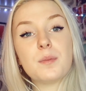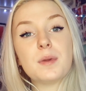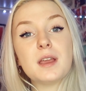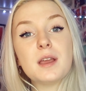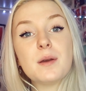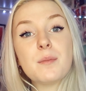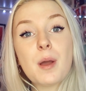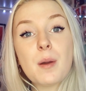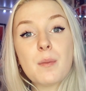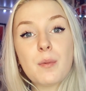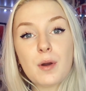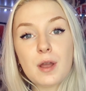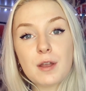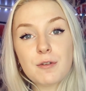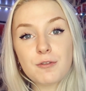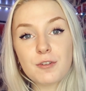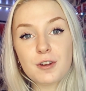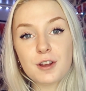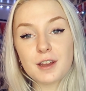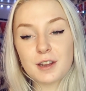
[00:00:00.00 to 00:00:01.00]
me and my
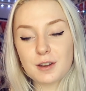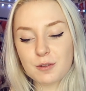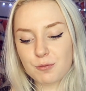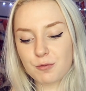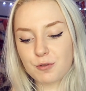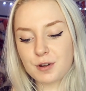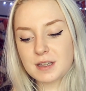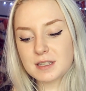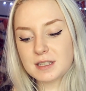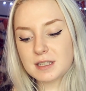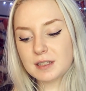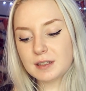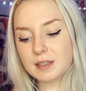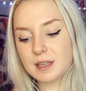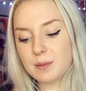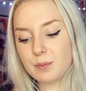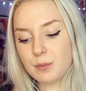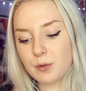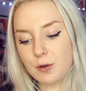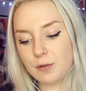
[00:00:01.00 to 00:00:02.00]
boyfriend
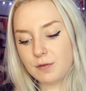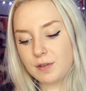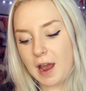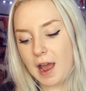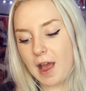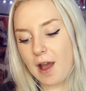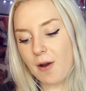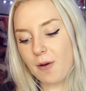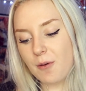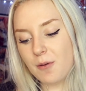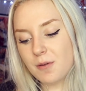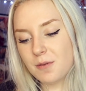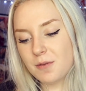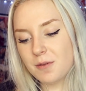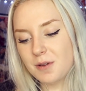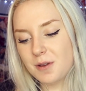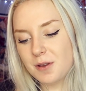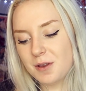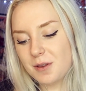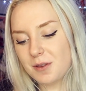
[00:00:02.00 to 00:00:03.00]
recently moved out
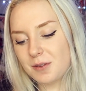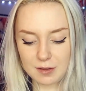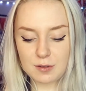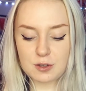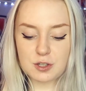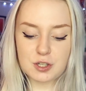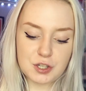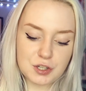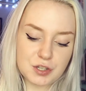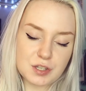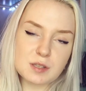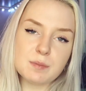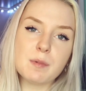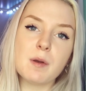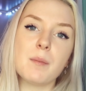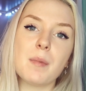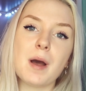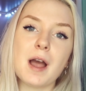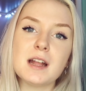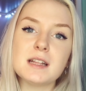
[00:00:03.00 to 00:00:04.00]
so she's just
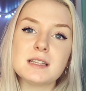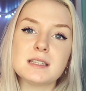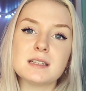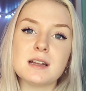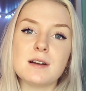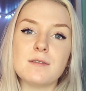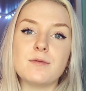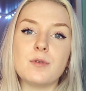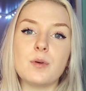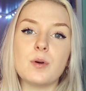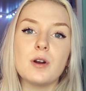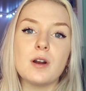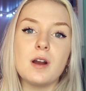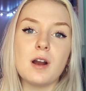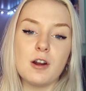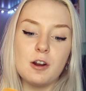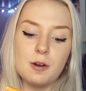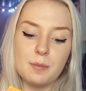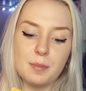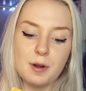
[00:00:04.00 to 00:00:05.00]
been buying stuff for
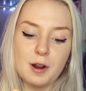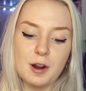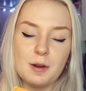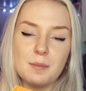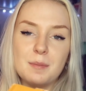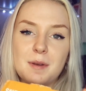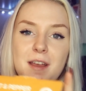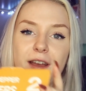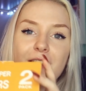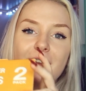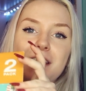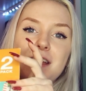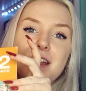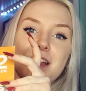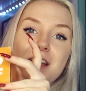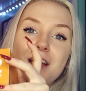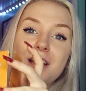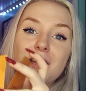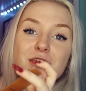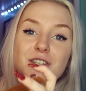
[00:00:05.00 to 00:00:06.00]
our apartment.
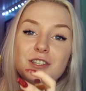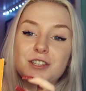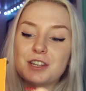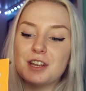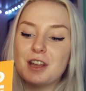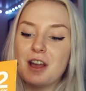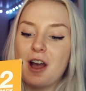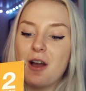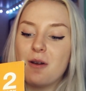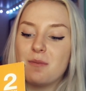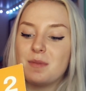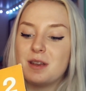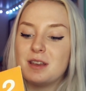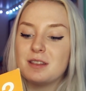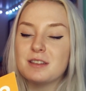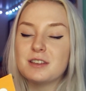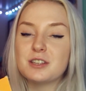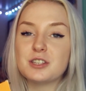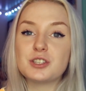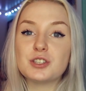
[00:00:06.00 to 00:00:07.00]
She got me
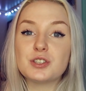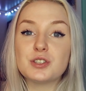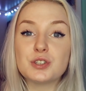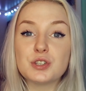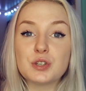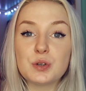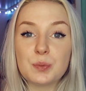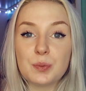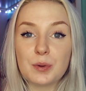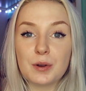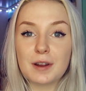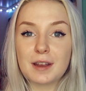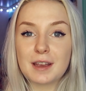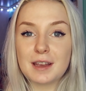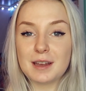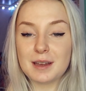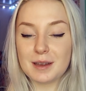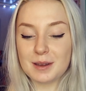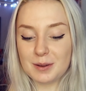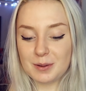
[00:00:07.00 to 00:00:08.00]
these super
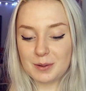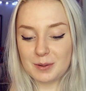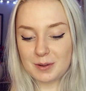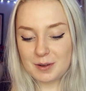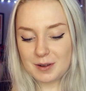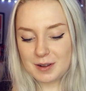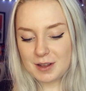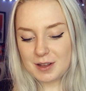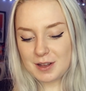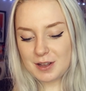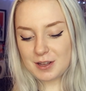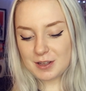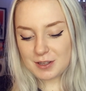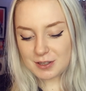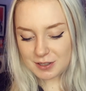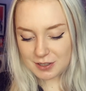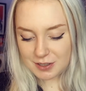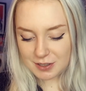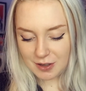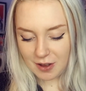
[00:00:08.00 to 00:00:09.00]
cute
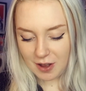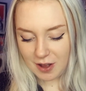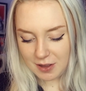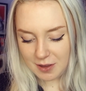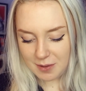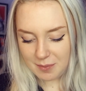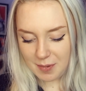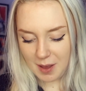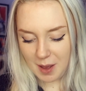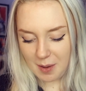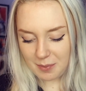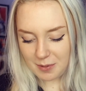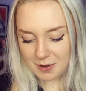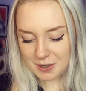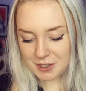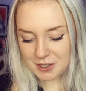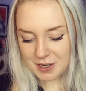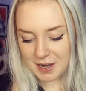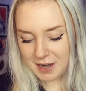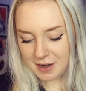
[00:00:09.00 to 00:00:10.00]
salt and pepper
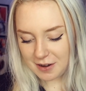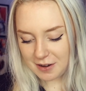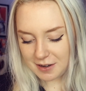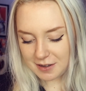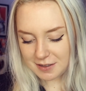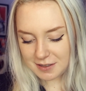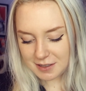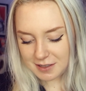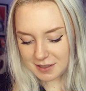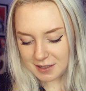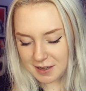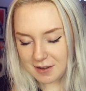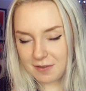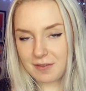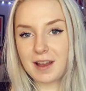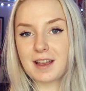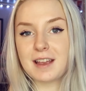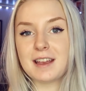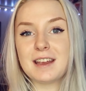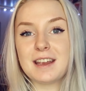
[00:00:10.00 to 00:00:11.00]
shakers, if
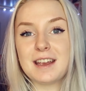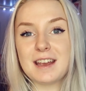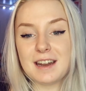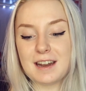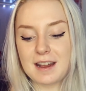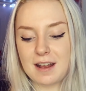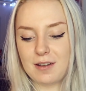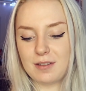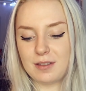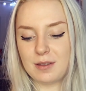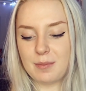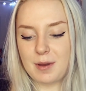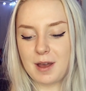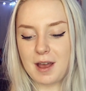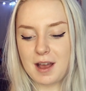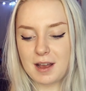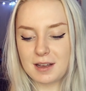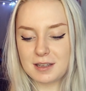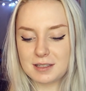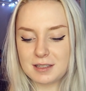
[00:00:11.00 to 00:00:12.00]
I can get it out of the
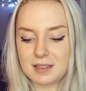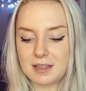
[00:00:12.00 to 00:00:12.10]
box.